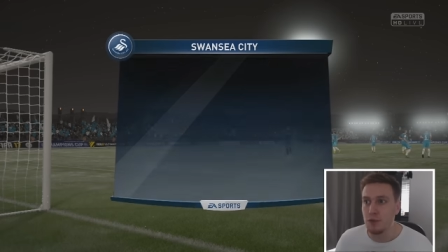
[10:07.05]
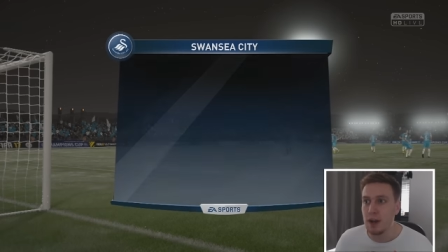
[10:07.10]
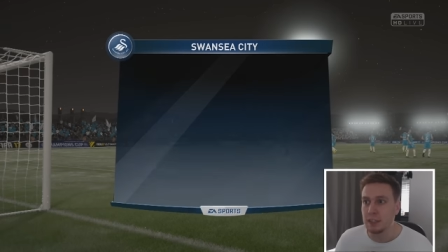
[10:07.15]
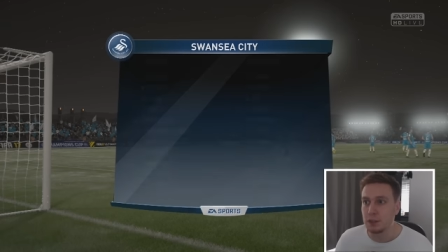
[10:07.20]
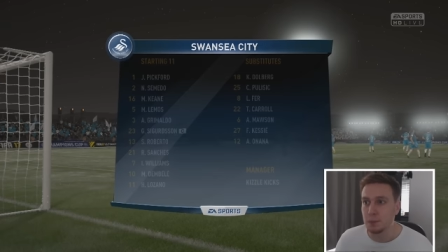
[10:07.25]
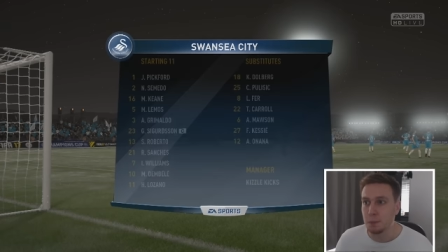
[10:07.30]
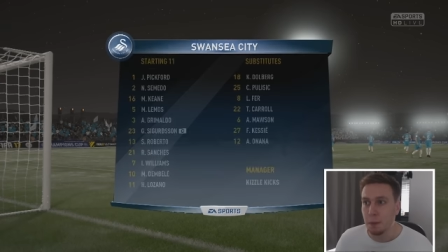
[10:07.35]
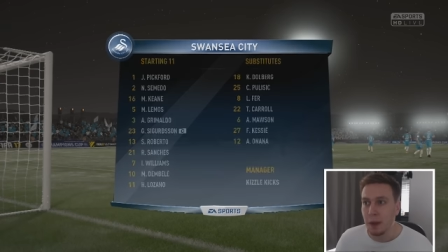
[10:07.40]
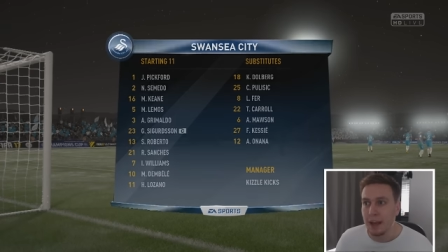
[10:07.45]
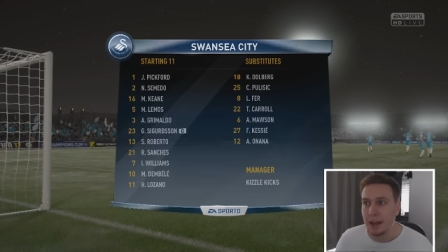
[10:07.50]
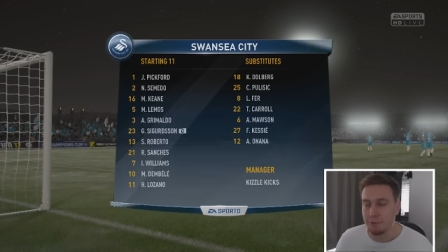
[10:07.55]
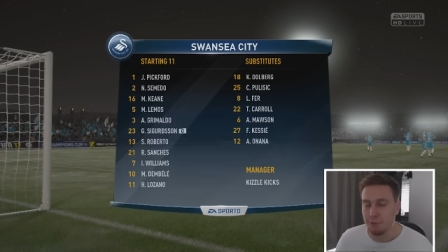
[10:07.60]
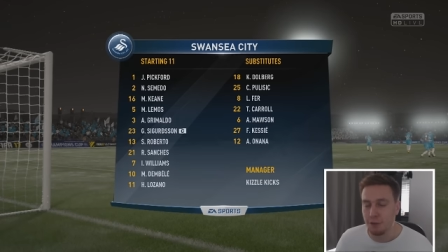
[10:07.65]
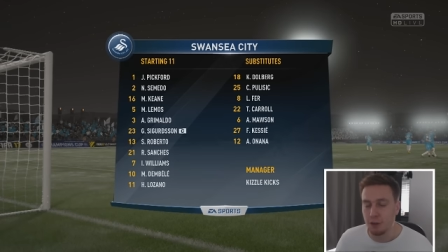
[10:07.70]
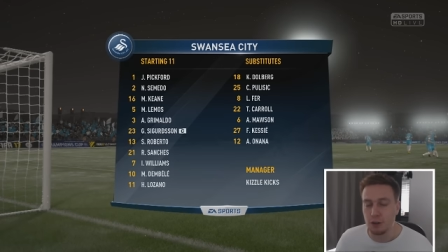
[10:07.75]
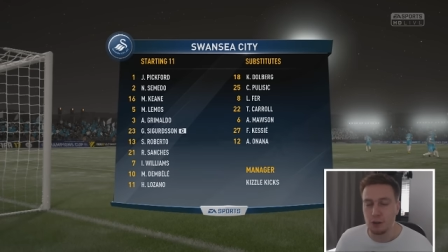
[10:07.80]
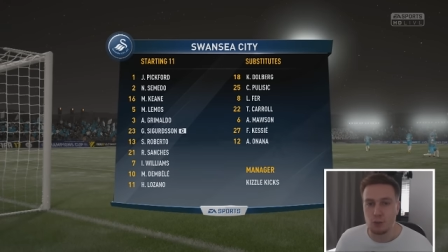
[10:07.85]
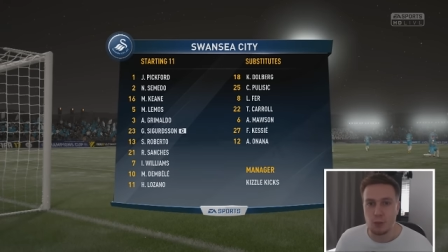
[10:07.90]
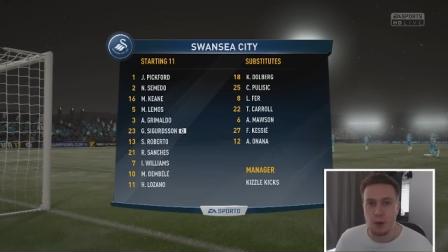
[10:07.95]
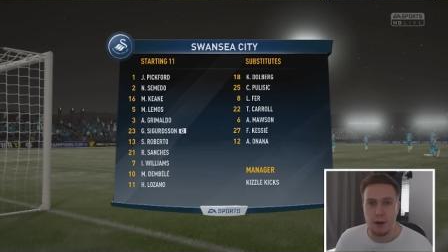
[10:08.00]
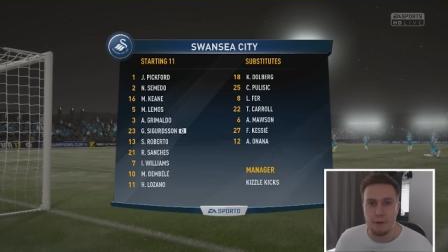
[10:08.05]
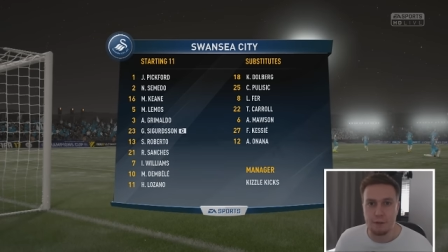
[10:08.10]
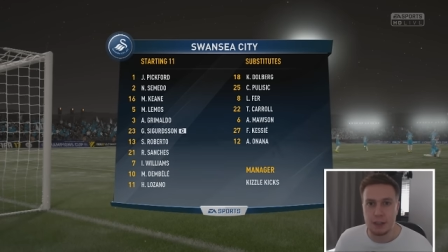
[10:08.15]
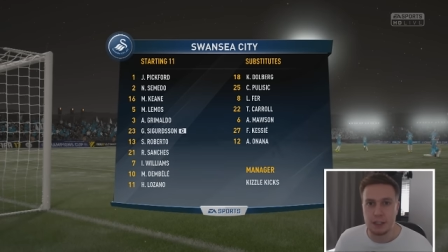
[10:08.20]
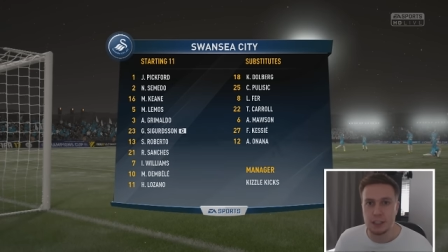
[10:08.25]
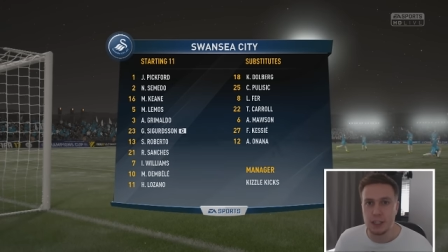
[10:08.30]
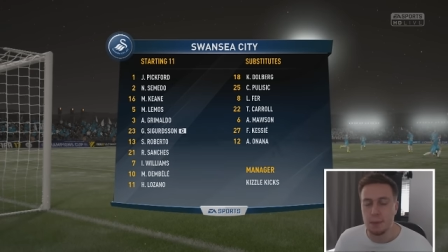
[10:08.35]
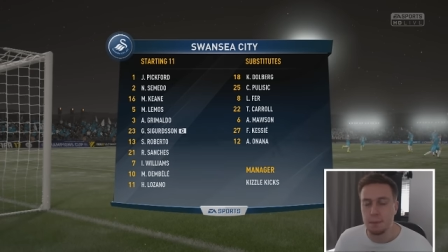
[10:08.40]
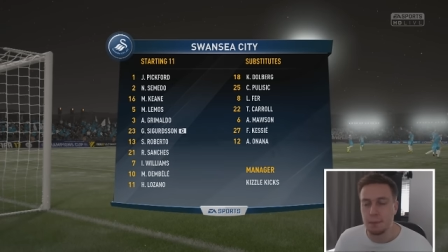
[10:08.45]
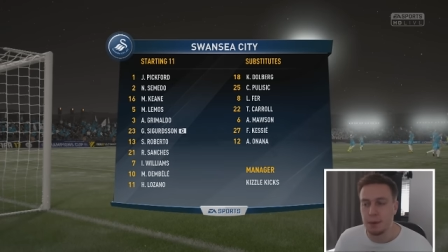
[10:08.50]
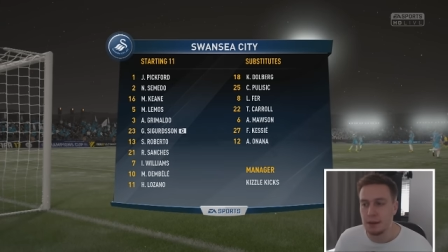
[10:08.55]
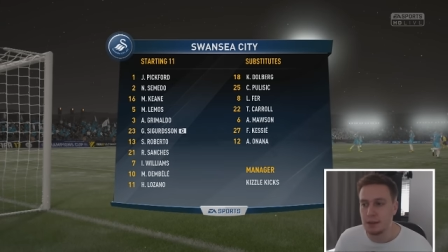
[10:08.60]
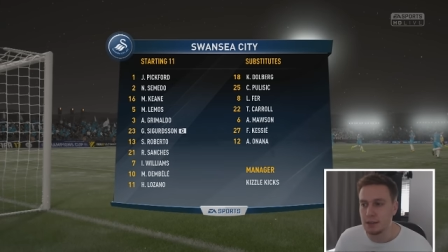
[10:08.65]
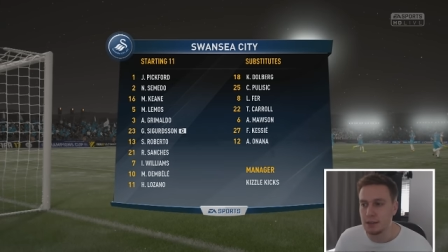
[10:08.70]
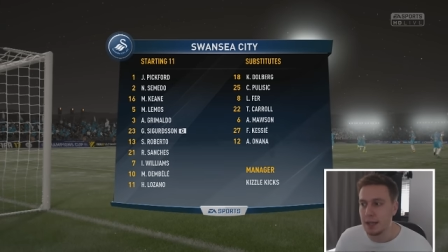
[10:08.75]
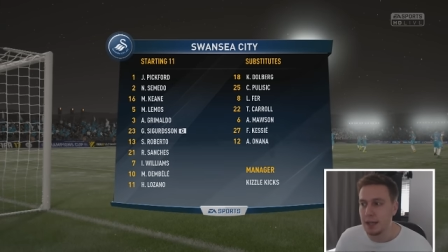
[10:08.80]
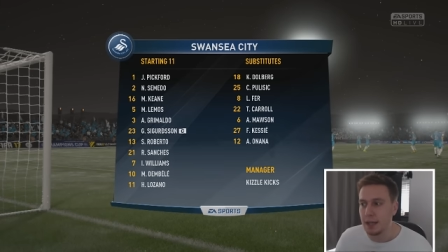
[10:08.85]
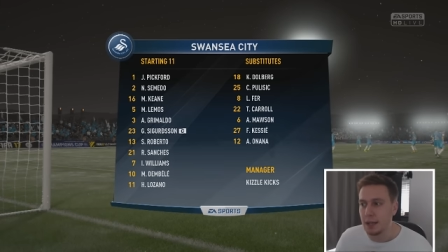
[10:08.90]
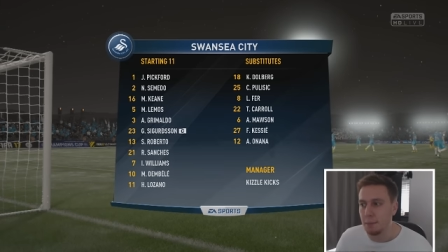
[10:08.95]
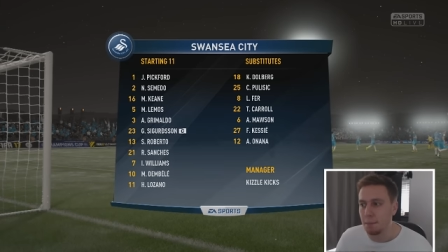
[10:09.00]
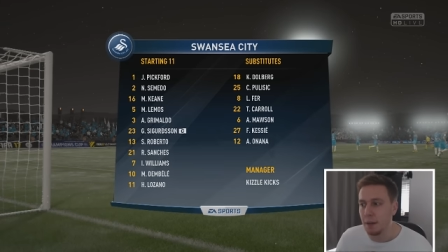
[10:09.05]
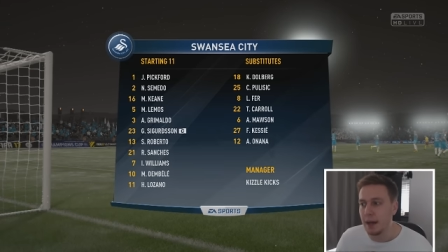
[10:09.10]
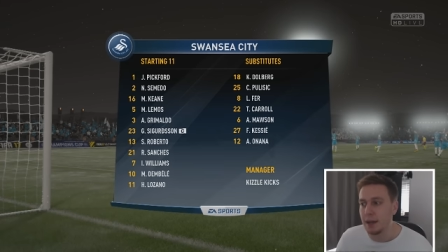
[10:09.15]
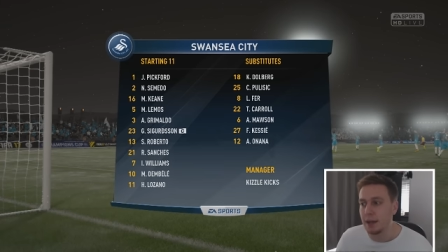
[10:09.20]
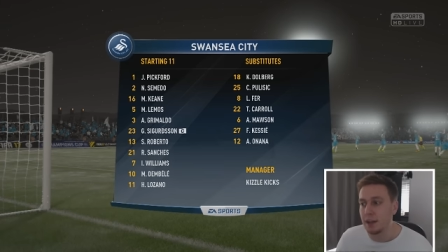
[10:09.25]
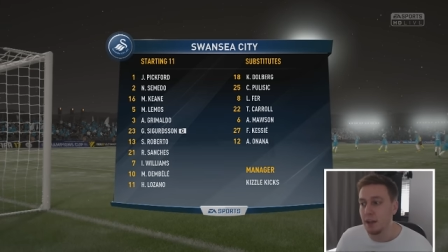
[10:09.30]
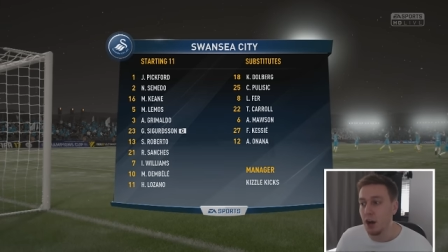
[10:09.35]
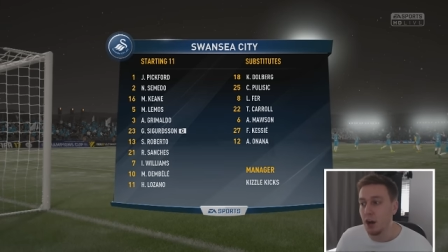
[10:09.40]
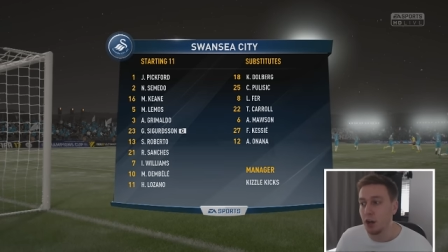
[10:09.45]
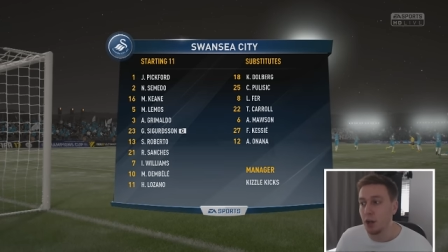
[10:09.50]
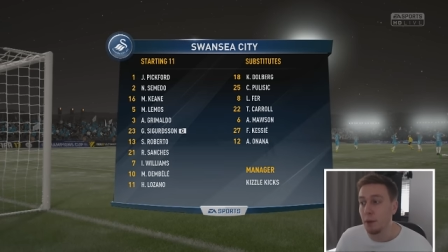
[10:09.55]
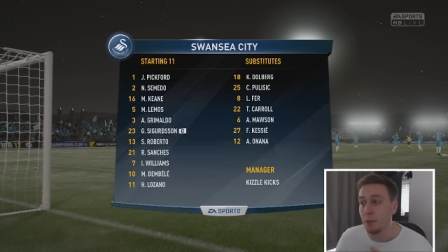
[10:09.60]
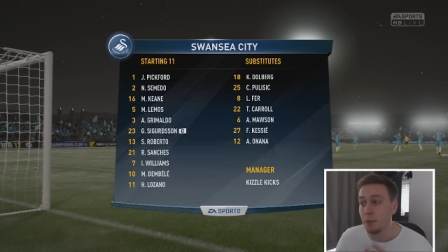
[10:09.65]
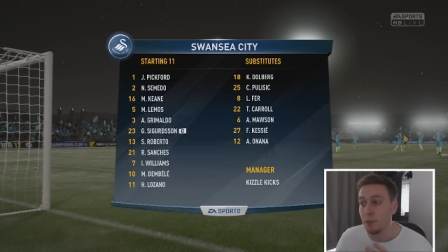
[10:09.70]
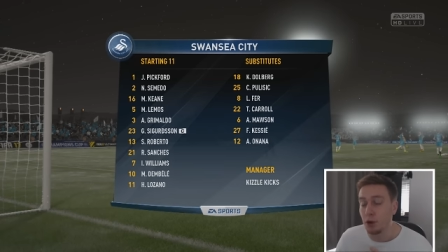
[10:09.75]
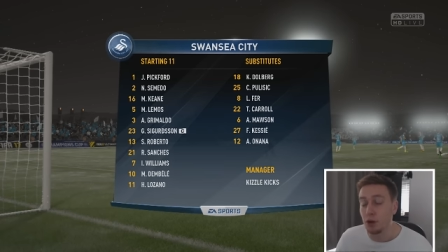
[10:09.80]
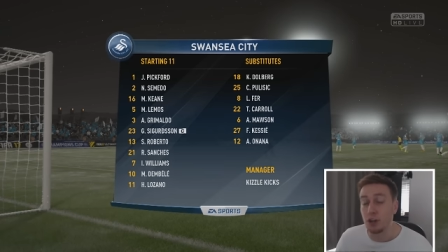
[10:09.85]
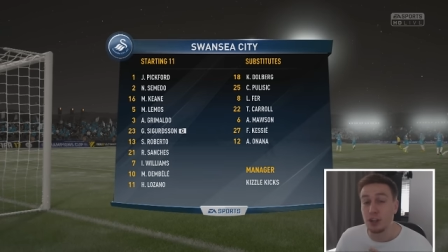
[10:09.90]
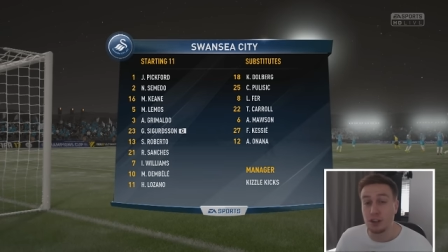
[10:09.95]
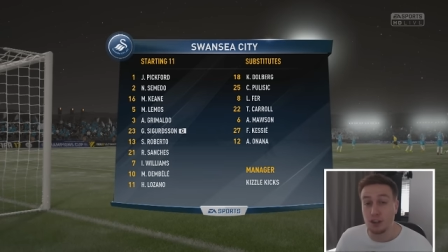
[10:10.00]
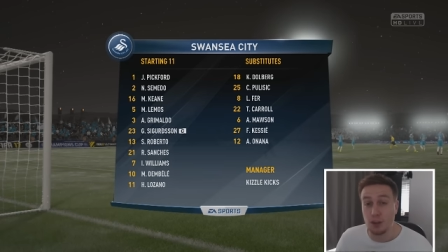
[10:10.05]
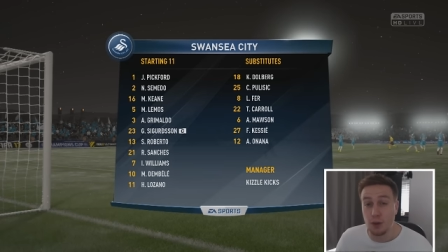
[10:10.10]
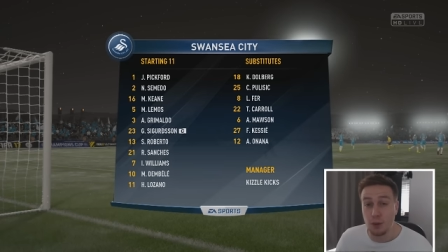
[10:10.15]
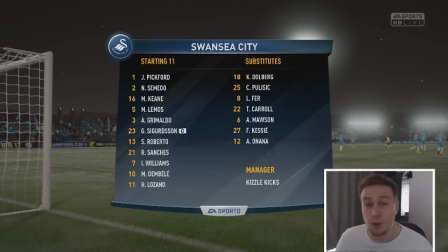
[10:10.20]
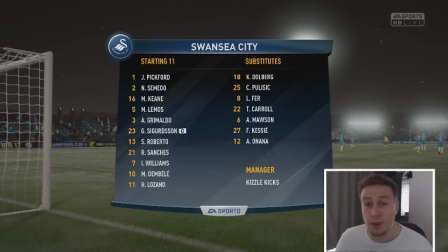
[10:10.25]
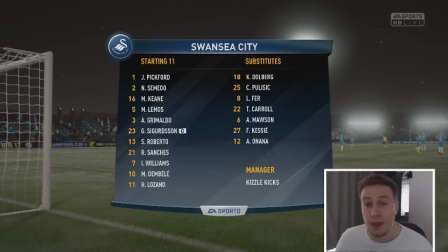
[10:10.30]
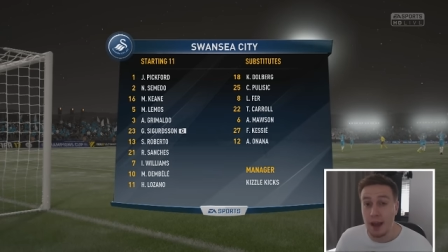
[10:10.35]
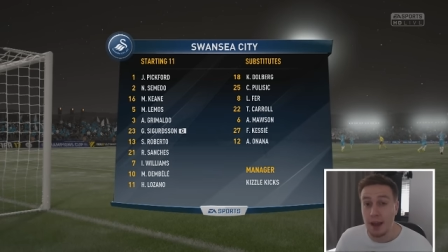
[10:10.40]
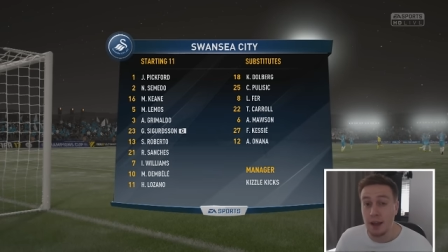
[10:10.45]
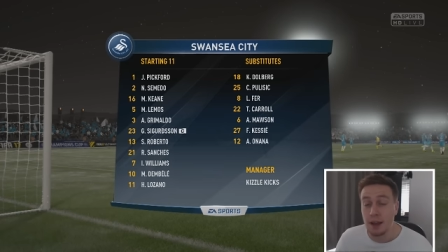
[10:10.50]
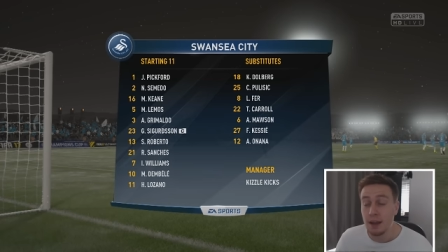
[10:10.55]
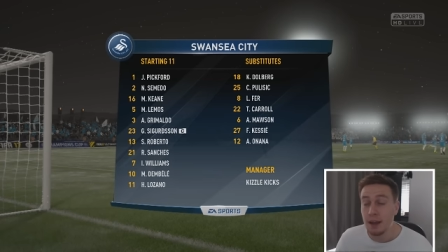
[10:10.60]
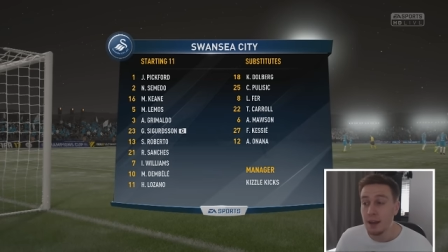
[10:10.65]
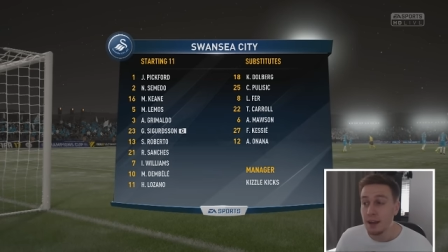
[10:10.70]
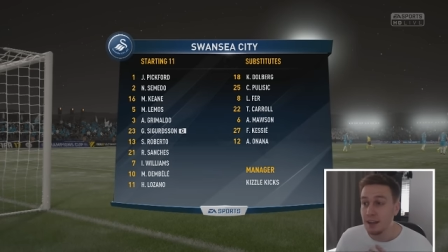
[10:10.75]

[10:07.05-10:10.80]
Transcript: rest Pickford as well for the Champions League and play Inano. I'm not going to do that